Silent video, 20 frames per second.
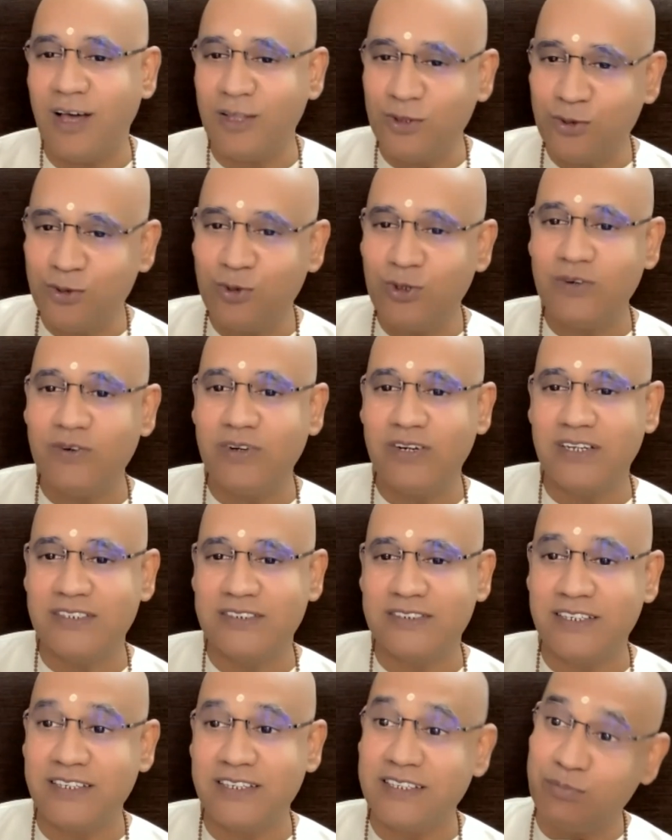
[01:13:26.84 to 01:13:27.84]
Adu kuda
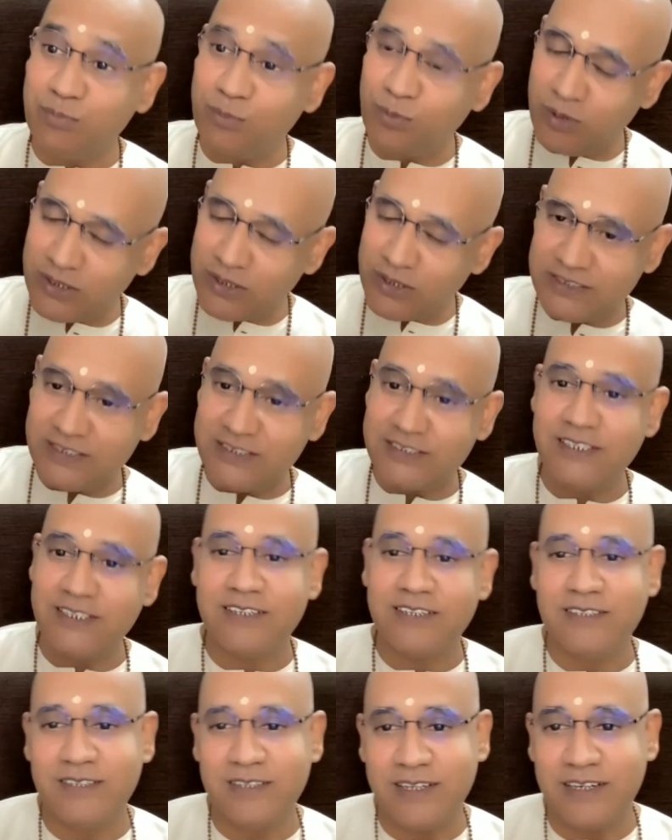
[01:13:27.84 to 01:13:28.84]
vana, sir. Much
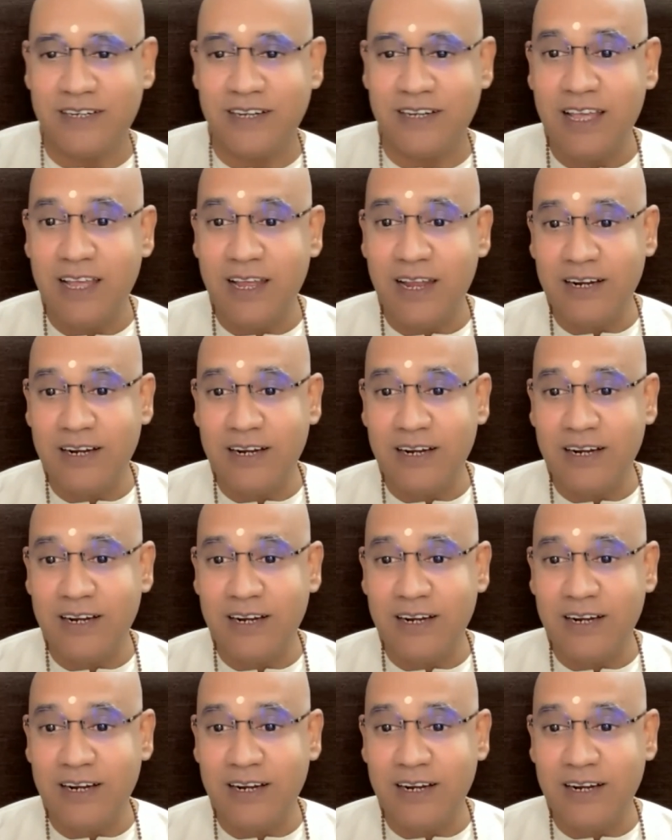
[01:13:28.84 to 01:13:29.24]
easier than that.